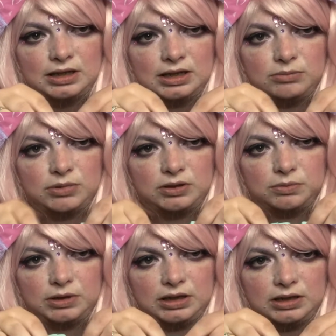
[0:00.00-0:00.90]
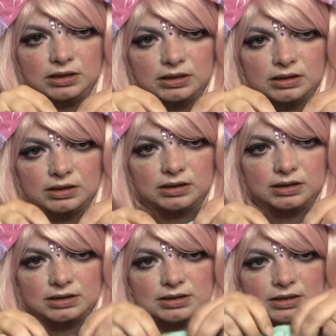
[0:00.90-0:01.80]
in between
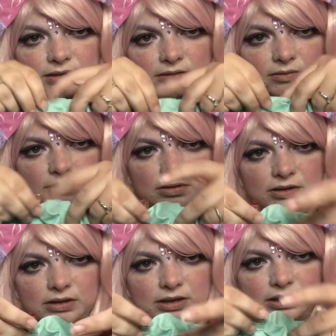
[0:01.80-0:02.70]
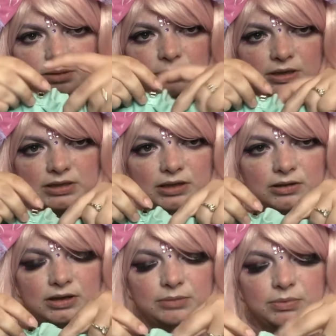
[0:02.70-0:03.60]
this clip and this other
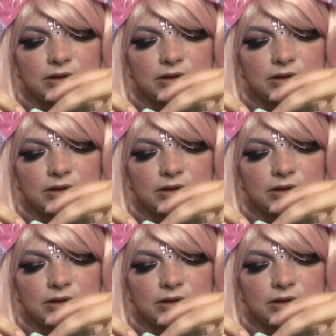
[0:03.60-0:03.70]
clip